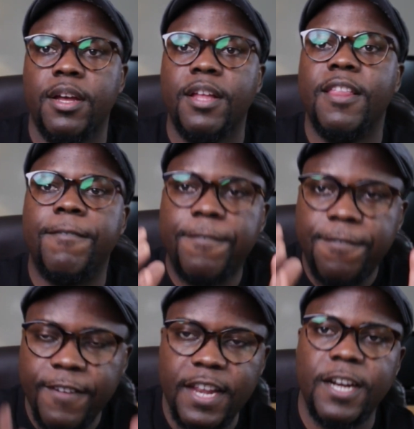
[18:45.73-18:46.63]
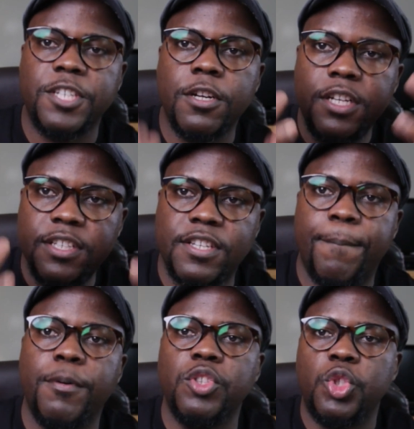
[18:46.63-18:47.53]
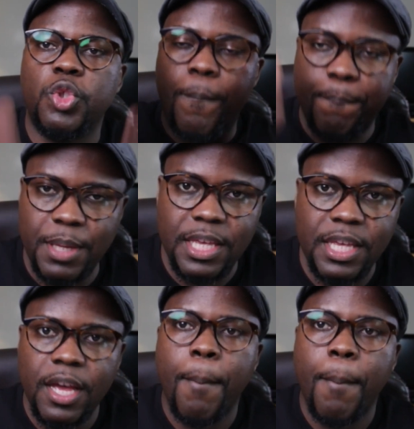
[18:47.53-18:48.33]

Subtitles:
The federation is supposed to be